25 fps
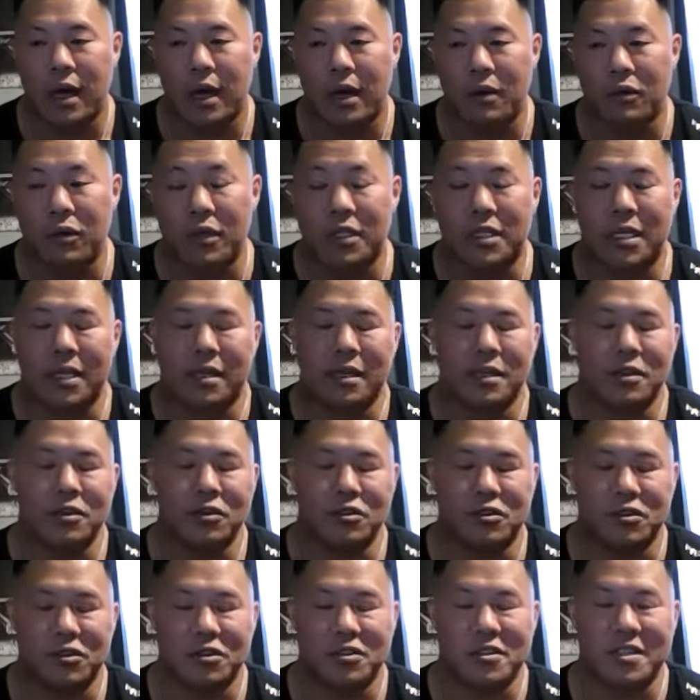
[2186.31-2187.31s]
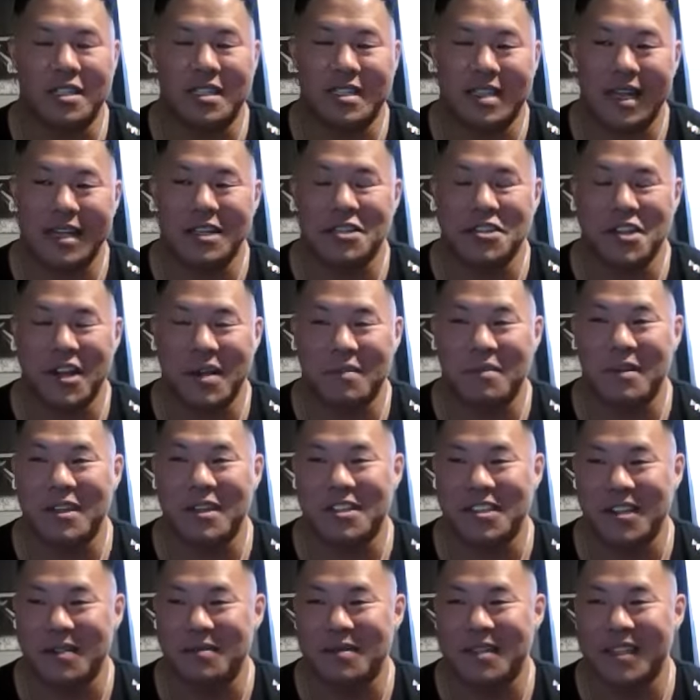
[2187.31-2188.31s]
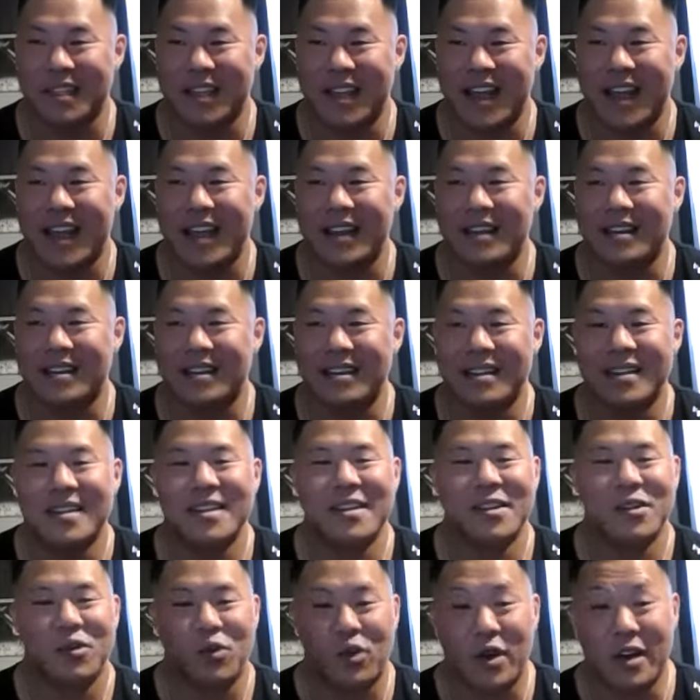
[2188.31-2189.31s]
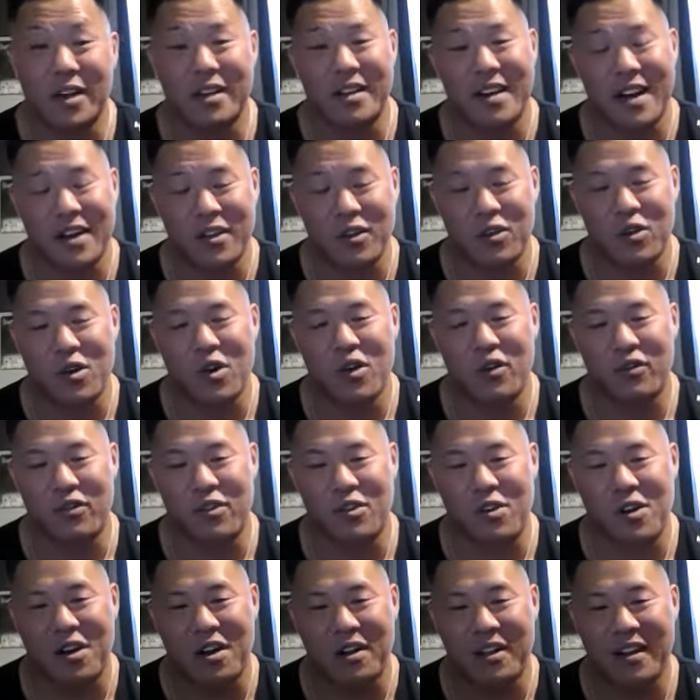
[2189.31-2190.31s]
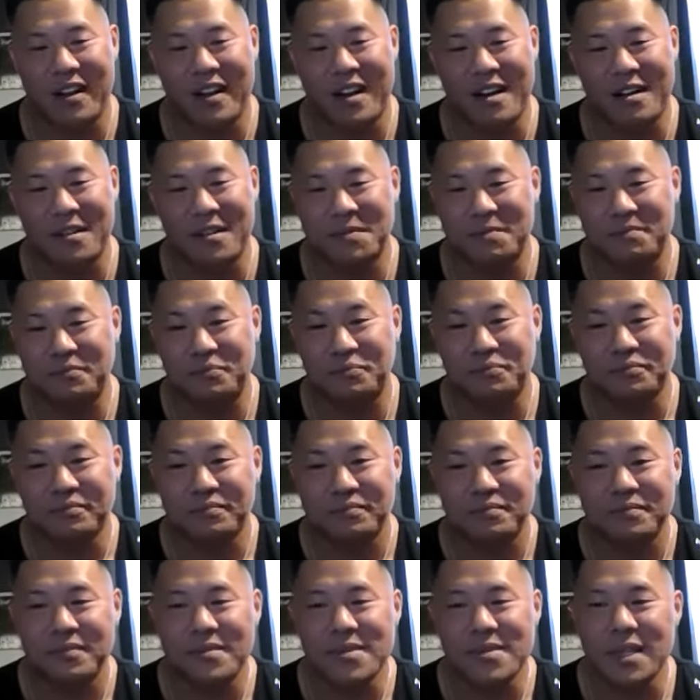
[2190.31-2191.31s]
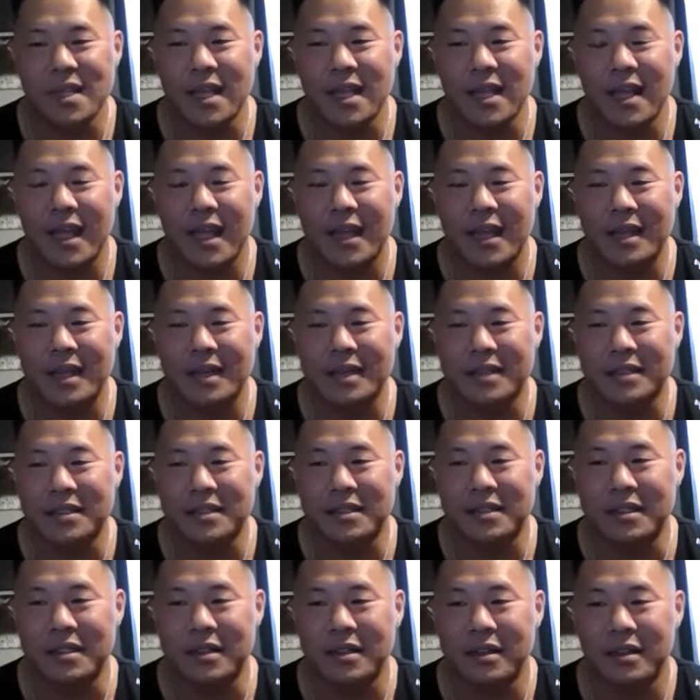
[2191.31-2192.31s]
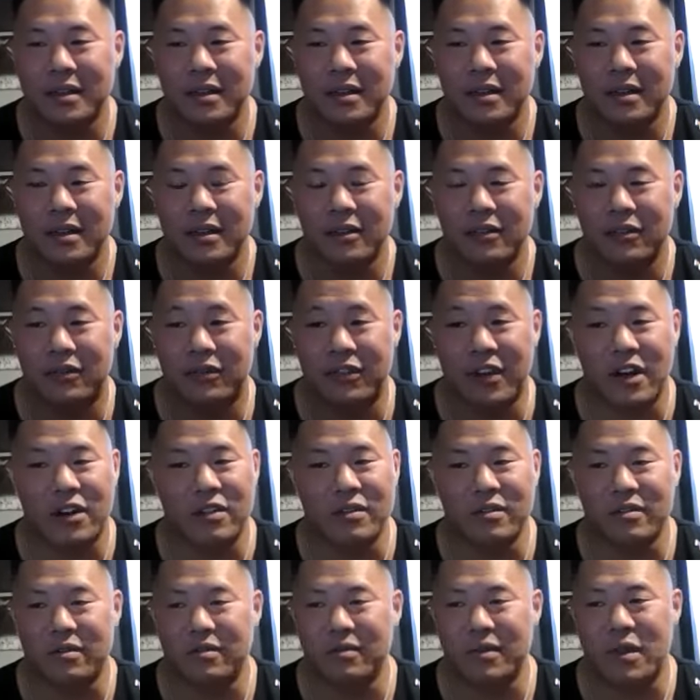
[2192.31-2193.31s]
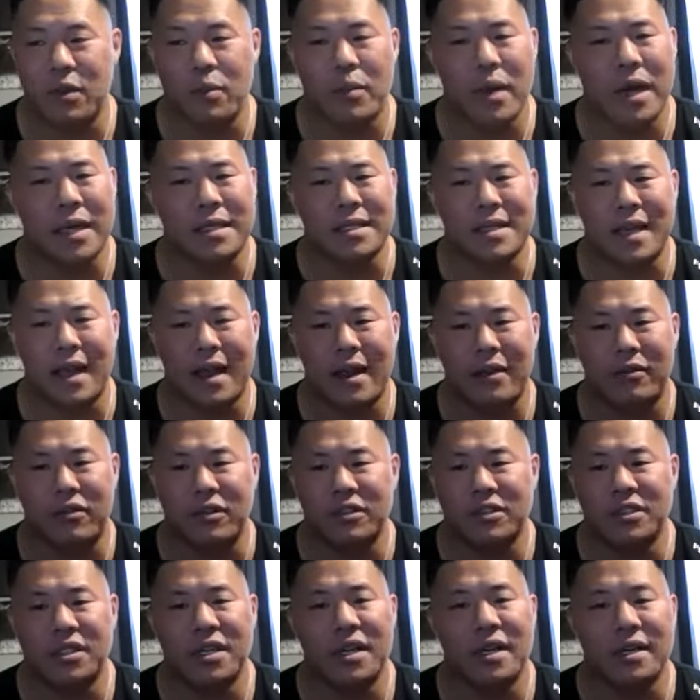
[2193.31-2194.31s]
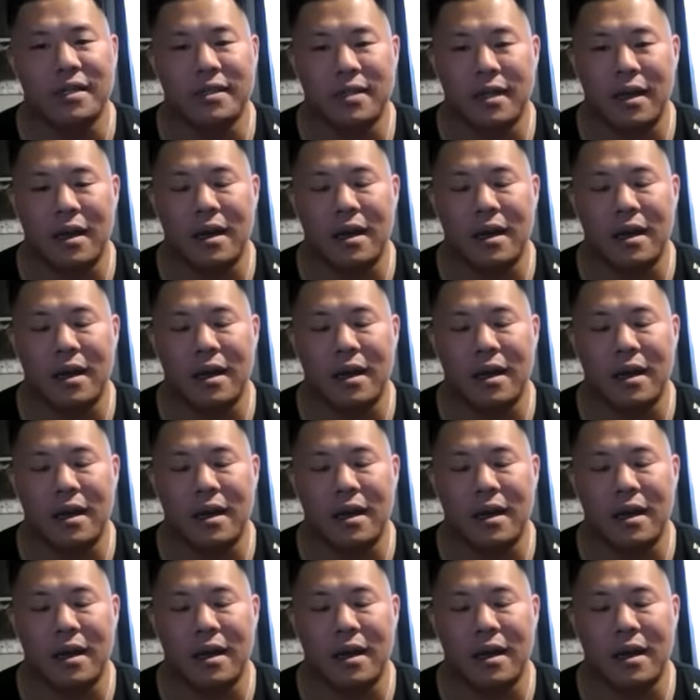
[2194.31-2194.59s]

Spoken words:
We did the New Jersey State Championships again, won another overall there, and felt the best I ever looked.